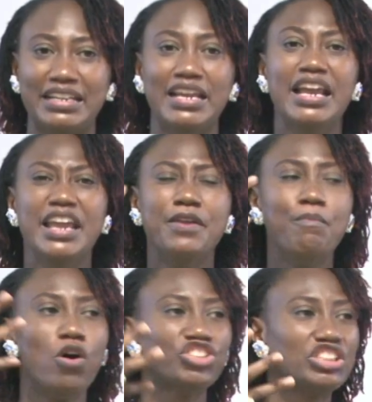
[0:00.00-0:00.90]

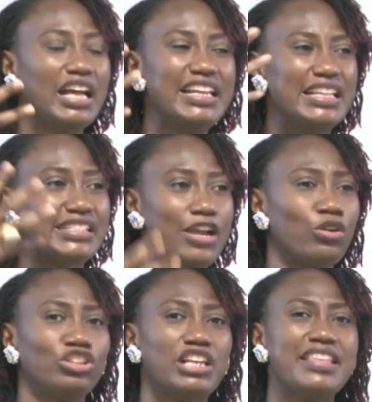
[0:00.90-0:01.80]
emotionally and
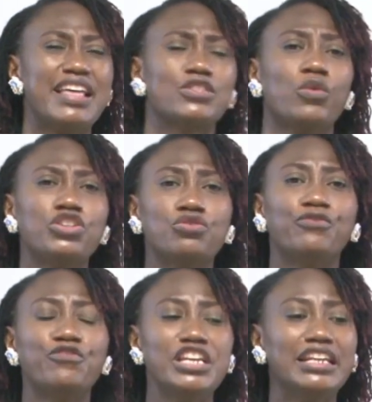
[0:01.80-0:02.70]
psychologically. And that's what you
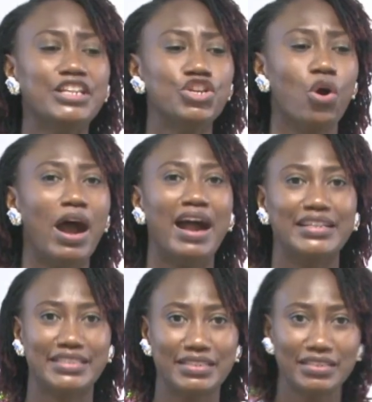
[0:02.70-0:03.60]
feel in your heart.
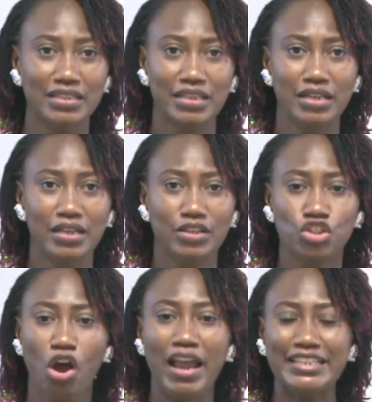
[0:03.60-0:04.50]
So
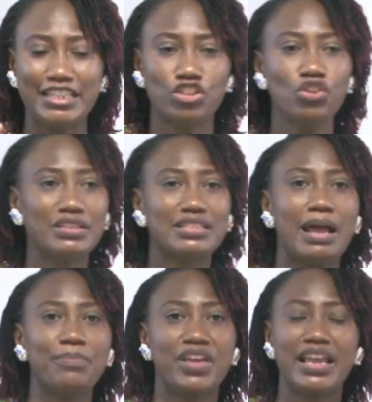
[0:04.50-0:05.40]
it is not
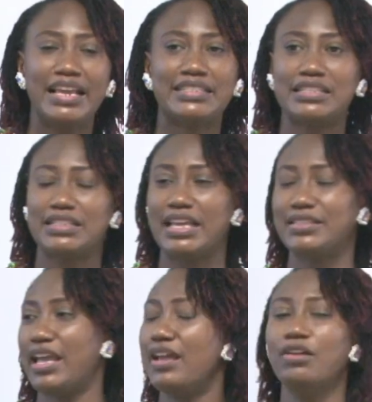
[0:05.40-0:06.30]
something,
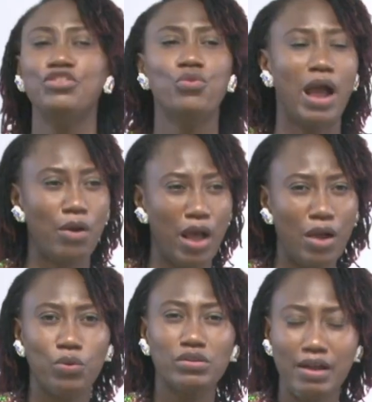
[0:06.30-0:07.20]
I will
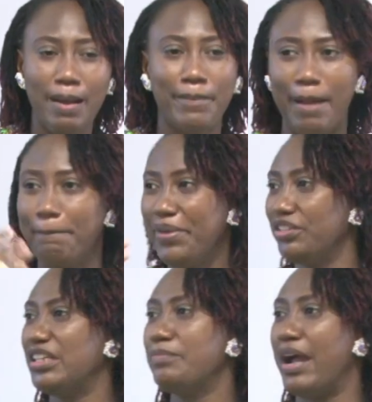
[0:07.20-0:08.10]
come. I'm
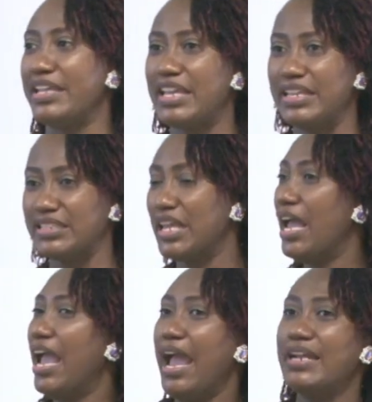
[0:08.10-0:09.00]
building my case.
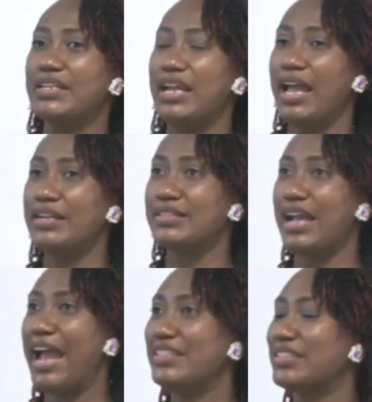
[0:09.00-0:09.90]
And I
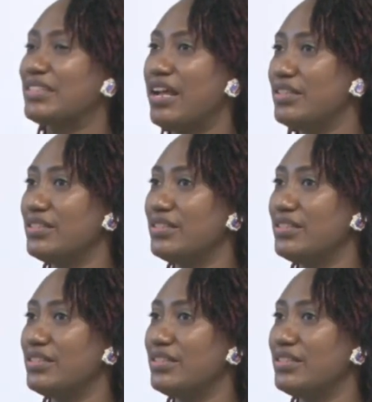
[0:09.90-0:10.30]
stand